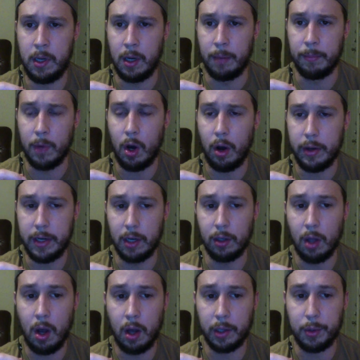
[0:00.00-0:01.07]
all year
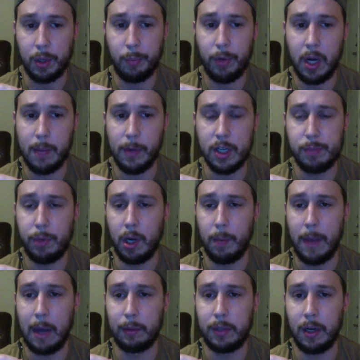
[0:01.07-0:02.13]
long. You can pretty much put him
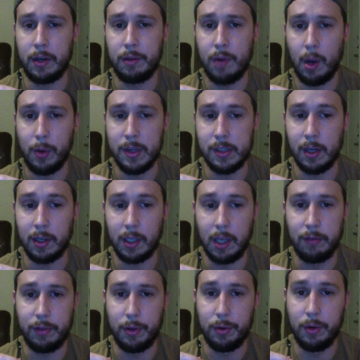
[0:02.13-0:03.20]
out there, and you know he's going to
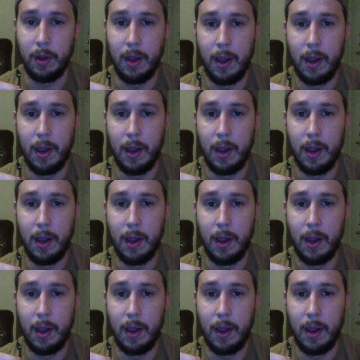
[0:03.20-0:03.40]
give you.